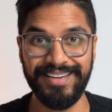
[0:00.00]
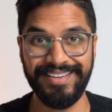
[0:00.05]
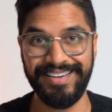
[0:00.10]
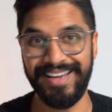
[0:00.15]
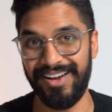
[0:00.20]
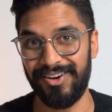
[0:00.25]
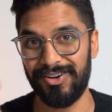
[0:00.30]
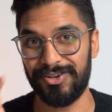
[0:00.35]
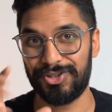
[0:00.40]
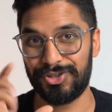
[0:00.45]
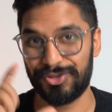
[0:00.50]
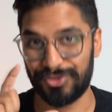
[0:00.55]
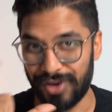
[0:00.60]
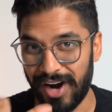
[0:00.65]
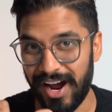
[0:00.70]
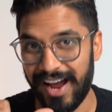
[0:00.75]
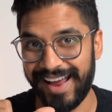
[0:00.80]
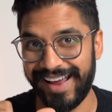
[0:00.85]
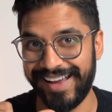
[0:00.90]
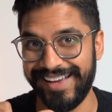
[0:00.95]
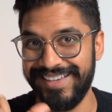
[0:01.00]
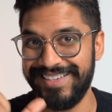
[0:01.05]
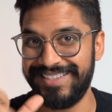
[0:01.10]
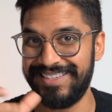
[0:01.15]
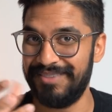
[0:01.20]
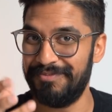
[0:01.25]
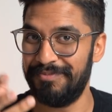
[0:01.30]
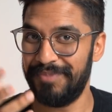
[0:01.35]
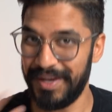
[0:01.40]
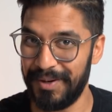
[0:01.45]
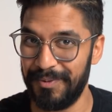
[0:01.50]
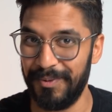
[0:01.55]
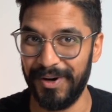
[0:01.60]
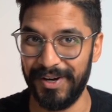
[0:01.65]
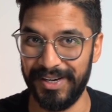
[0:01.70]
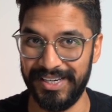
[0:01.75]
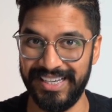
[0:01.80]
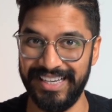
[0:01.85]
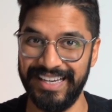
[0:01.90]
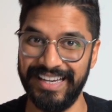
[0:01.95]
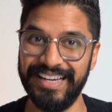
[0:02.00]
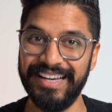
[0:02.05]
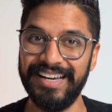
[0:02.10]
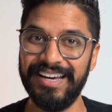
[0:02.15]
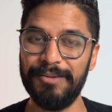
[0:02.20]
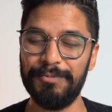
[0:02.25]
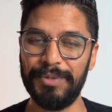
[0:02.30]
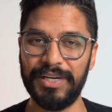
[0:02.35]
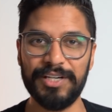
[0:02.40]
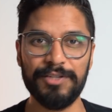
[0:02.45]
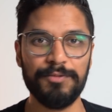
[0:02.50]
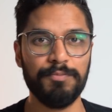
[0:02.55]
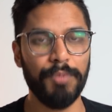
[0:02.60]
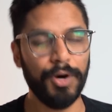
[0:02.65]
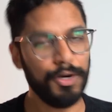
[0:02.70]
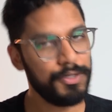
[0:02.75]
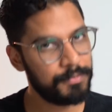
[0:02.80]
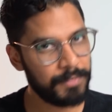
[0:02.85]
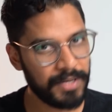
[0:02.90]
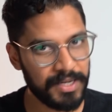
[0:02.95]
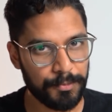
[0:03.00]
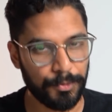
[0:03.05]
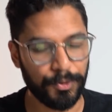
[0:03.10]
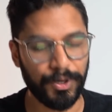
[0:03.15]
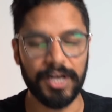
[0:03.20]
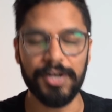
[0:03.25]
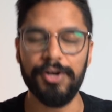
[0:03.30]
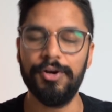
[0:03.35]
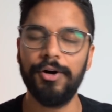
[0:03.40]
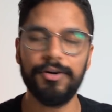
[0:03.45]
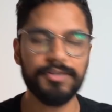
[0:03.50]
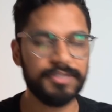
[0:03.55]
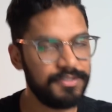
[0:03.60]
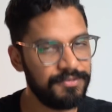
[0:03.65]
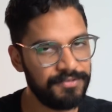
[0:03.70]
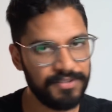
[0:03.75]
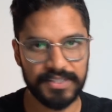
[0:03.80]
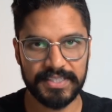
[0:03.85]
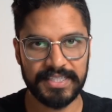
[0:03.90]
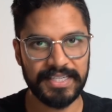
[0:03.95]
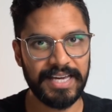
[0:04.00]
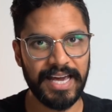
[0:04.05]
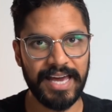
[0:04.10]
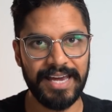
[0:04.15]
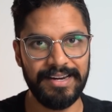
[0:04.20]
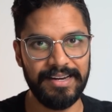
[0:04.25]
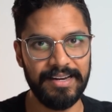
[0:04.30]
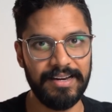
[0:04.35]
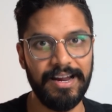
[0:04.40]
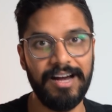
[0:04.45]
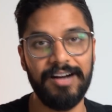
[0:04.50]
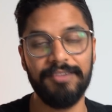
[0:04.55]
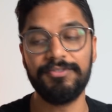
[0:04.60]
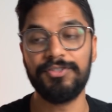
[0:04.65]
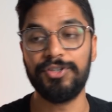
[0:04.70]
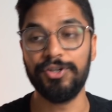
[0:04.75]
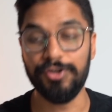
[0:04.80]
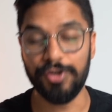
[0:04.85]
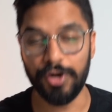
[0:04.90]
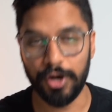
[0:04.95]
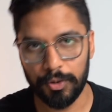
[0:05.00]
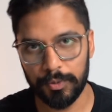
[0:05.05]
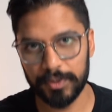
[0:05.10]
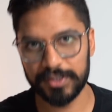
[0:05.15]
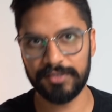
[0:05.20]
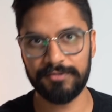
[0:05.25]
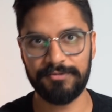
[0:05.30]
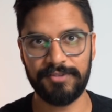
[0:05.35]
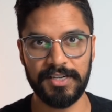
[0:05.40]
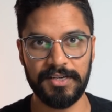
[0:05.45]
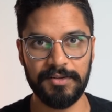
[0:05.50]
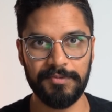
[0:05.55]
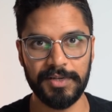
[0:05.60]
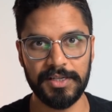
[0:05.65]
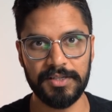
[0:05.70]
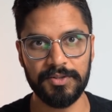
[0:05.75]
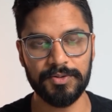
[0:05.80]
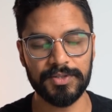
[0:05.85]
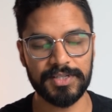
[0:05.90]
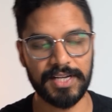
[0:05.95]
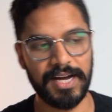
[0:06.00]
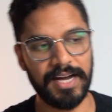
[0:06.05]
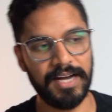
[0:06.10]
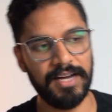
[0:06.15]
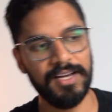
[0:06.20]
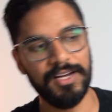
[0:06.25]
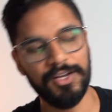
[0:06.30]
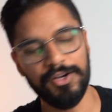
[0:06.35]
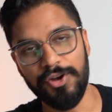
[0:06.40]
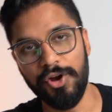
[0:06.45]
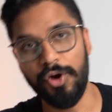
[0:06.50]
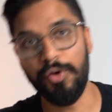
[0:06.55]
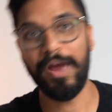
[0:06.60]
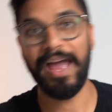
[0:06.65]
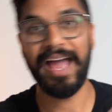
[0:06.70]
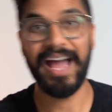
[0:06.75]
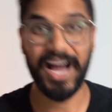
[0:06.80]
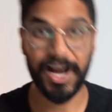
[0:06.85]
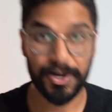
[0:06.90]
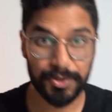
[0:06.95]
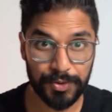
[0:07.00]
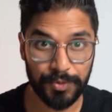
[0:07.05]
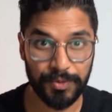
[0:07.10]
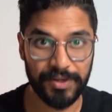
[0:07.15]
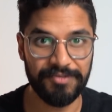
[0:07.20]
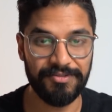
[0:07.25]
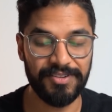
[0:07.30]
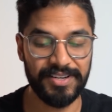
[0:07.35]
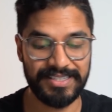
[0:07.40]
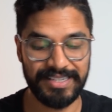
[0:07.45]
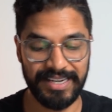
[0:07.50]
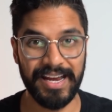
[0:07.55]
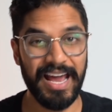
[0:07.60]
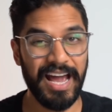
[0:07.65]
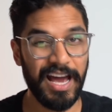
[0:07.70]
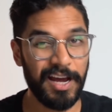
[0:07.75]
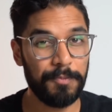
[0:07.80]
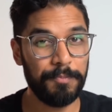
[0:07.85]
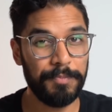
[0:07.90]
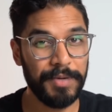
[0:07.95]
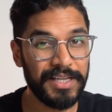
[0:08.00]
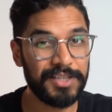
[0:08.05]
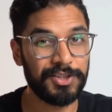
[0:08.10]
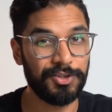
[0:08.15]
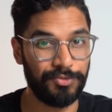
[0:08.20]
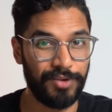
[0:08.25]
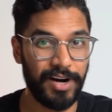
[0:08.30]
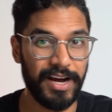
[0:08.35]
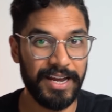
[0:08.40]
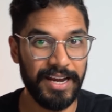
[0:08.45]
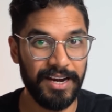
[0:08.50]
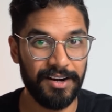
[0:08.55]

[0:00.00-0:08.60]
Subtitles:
Now, try is the big word here, because most people are not sophisticated enough to know what the fundamentals are, know how to invest, and how to pick the right